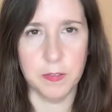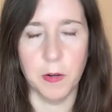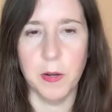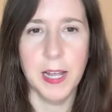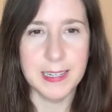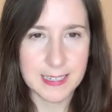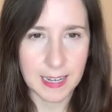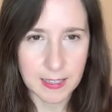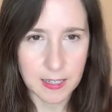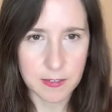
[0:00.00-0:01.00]
So
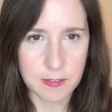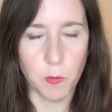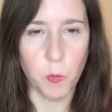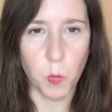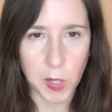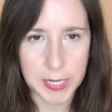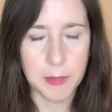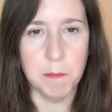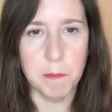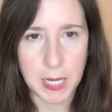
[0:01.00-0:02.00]
tell us
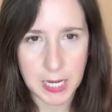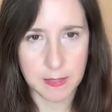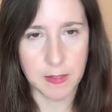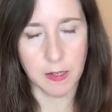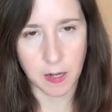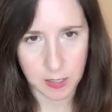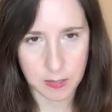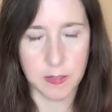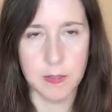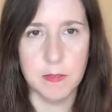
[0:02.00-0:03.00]
what made the cut.